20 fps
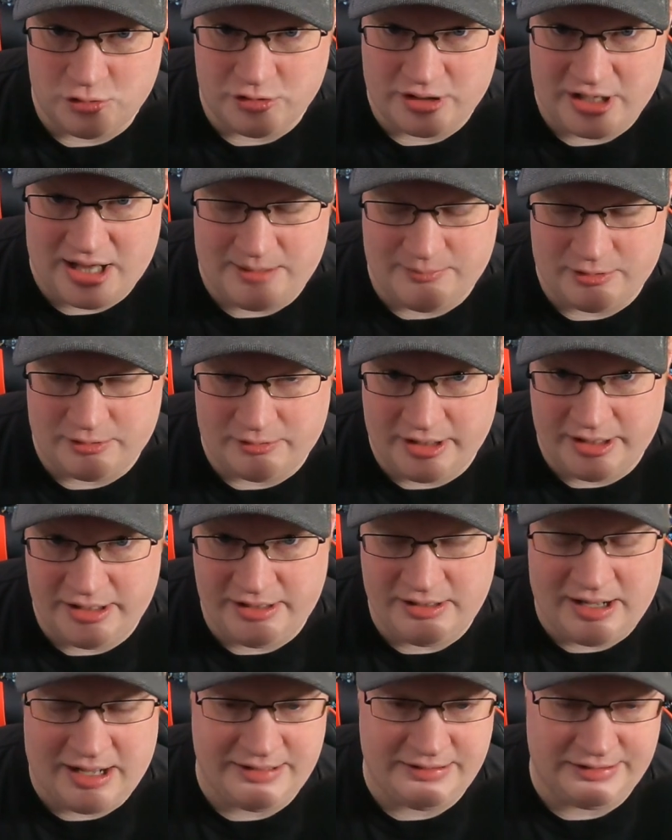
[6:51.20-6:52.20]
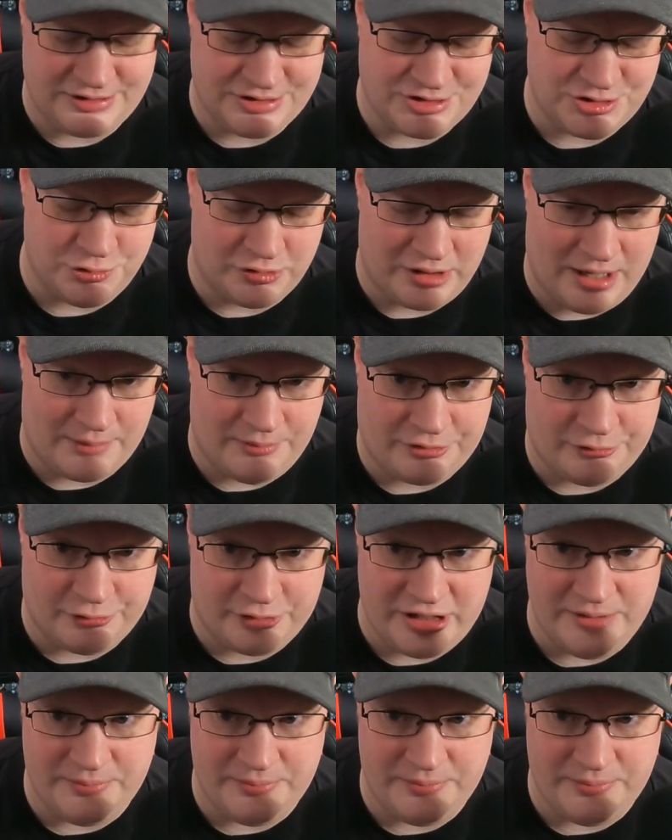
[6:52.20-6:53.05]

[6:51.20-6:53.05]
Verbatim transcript: Calibur, right? I think it's Soul Calibur three,